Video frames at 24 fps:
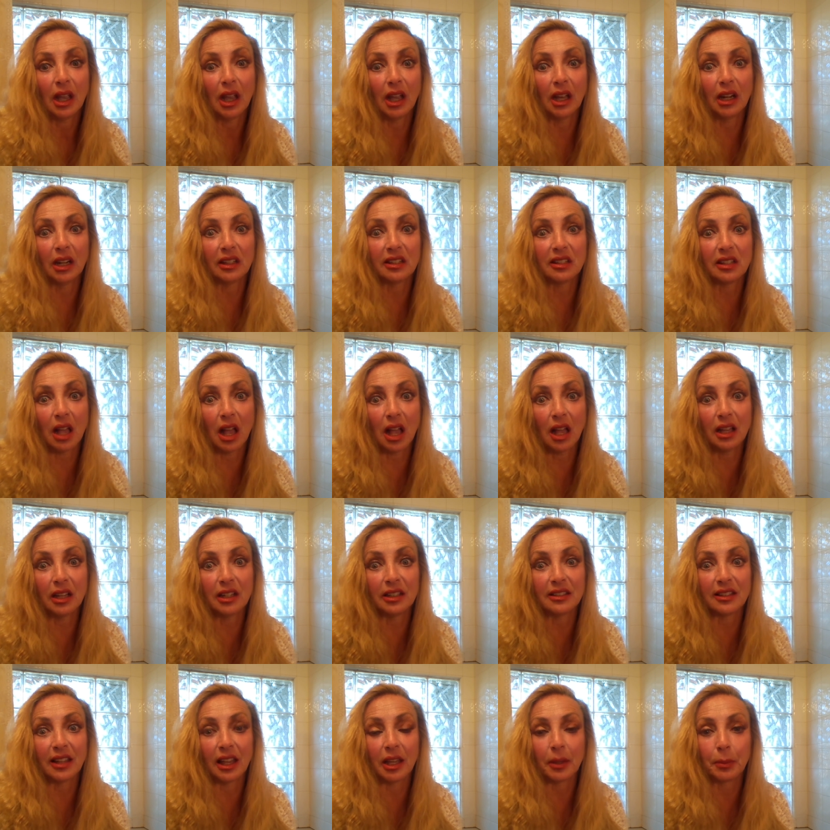And Assad
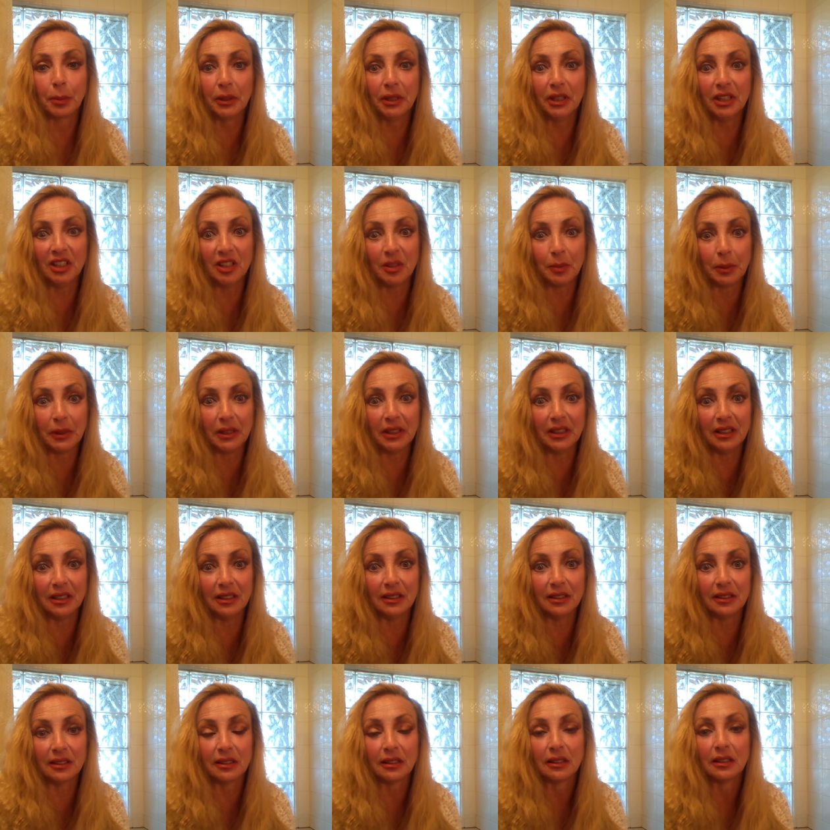is like, please,
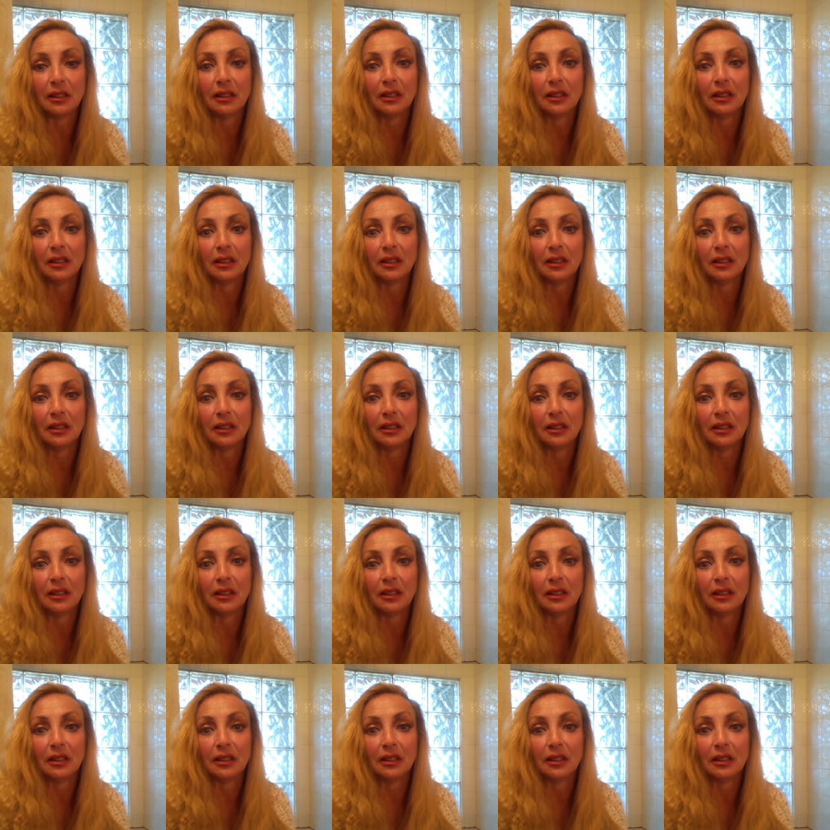please,